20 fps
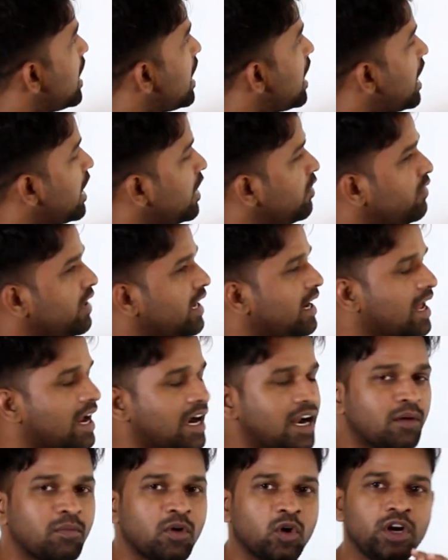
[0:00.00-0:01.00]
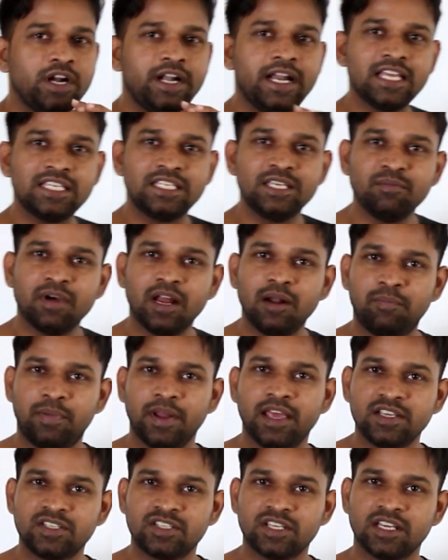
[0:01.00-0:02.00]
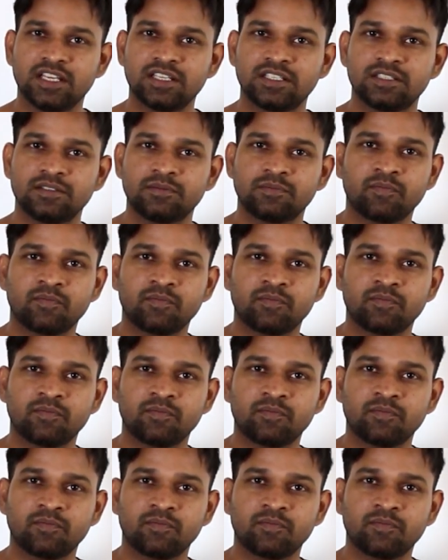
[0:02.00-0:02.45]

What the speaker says: And we learn about decimal places.